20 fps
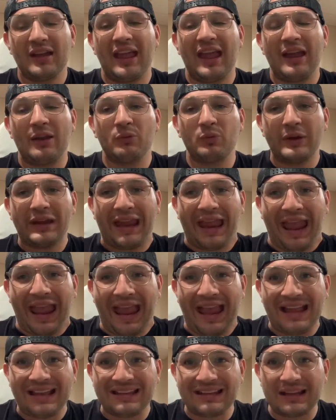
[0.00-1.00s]
And we
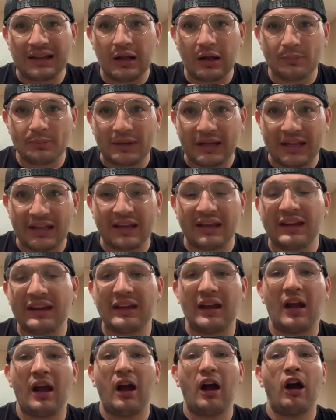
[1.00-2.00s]
ended up getting